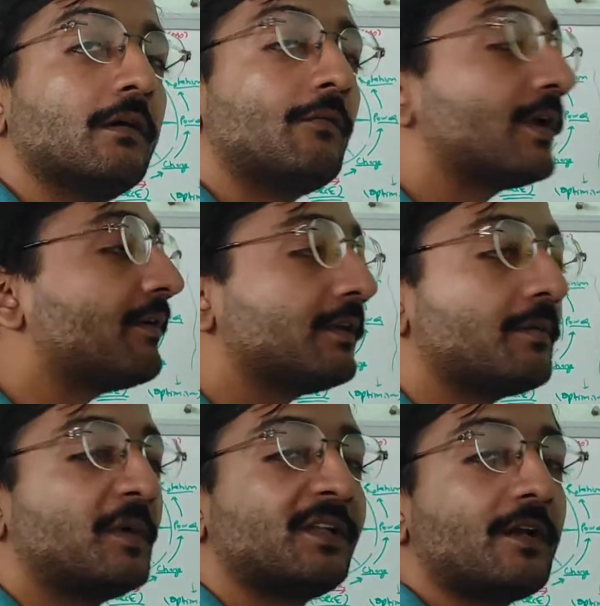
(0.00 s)
Whatever
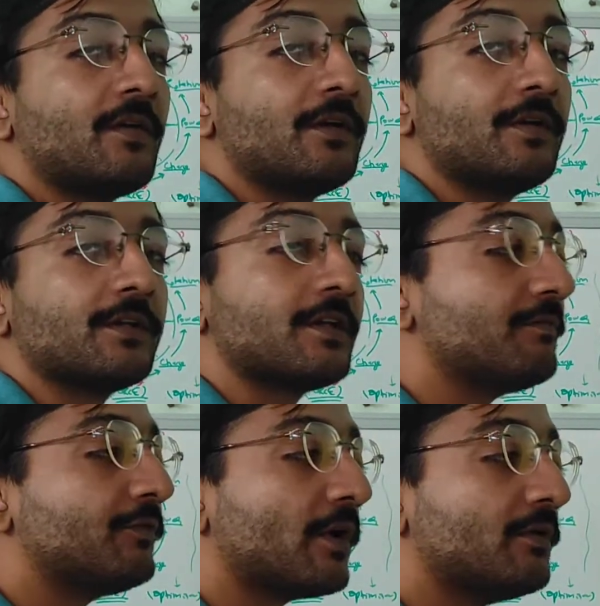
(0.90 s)
the mantra you are doing,
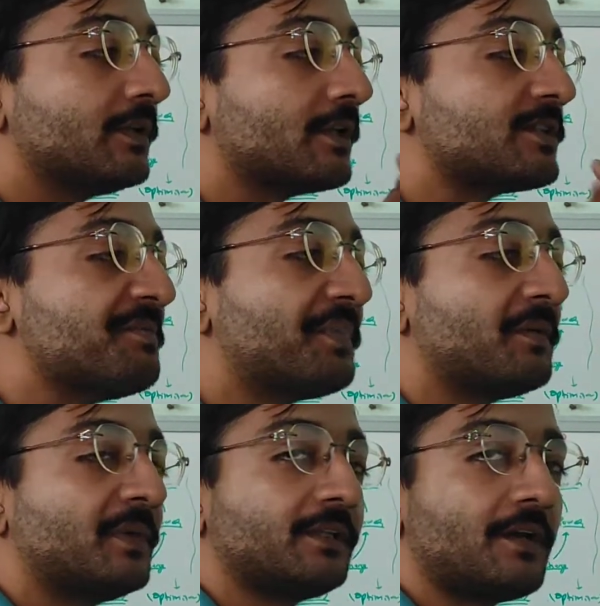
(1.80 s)
if you are doing the simple
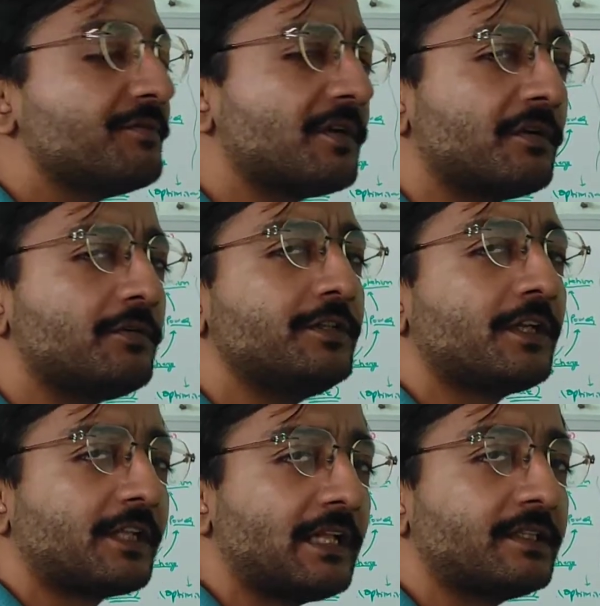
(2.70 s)
mantra, if you are not doing the
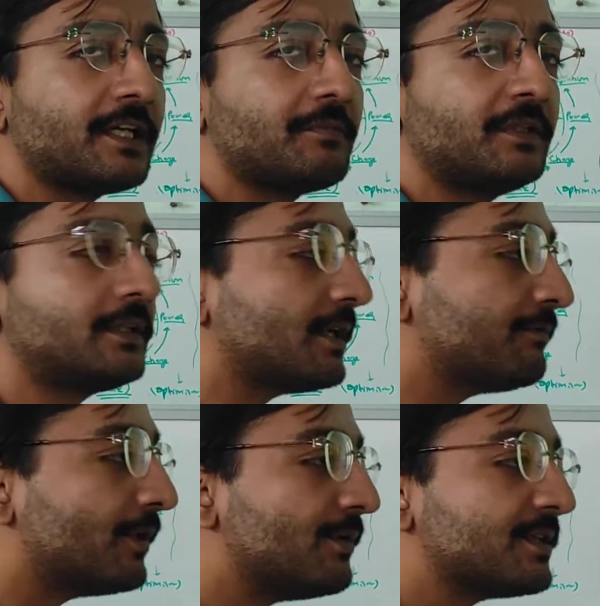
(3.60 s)
tantric mantra, if
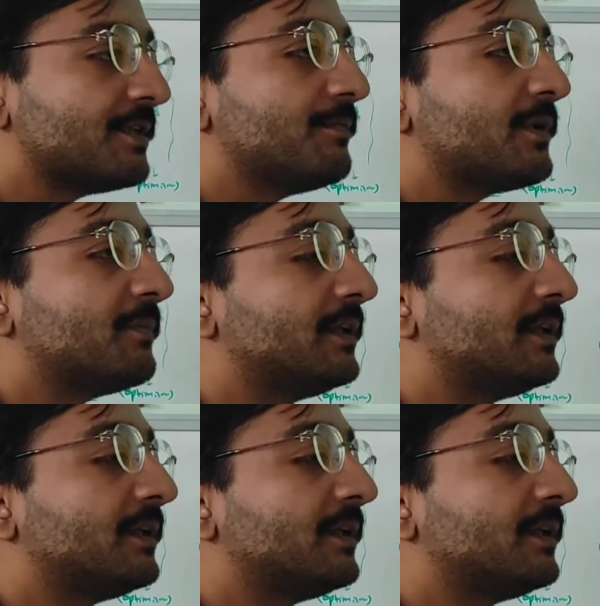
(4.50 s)
you are doing simple